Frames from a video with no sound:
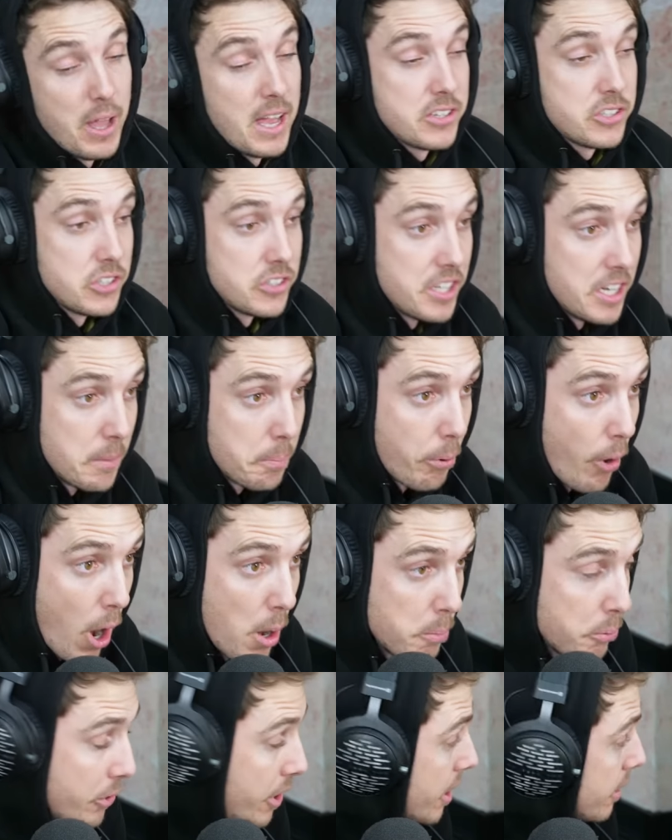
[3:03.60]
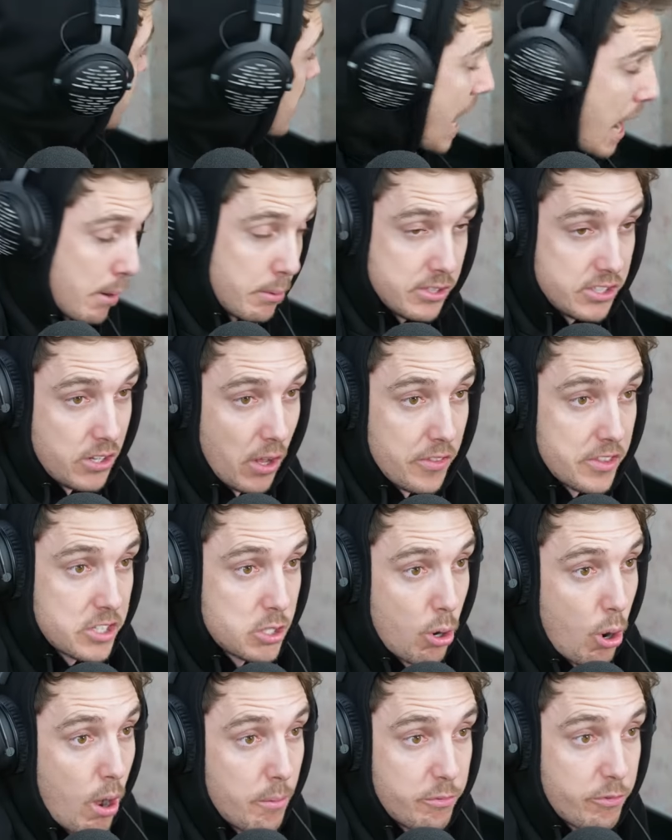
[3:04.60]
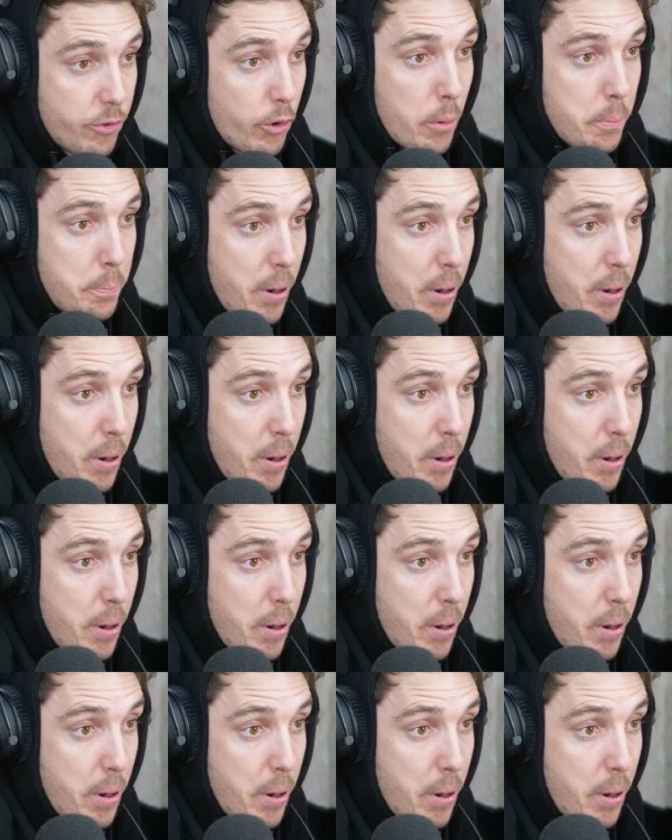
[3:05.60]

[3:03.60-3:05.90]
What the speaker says: Well, that's just inappropriate. Now is not the time for a